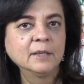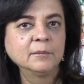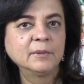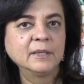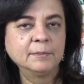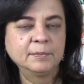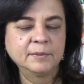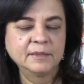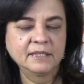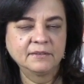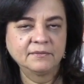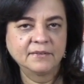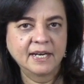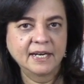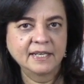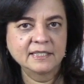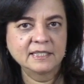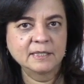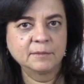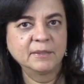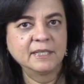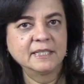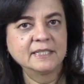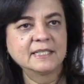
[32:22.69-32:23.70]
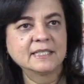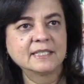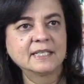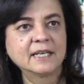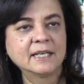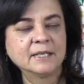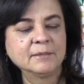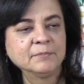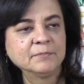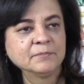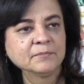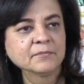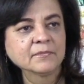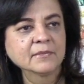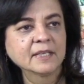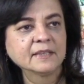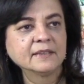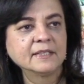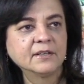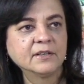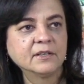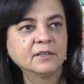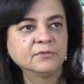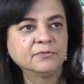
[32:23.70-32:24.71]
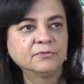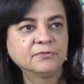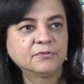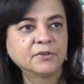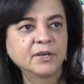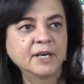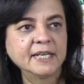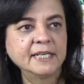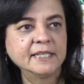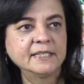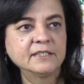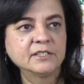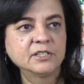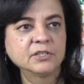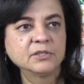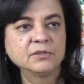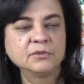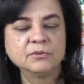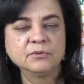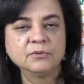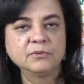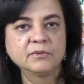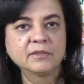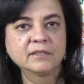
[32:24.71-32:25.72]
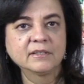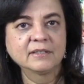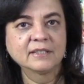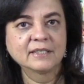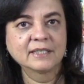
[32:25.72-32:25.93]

People have asked me and said, they're afraid to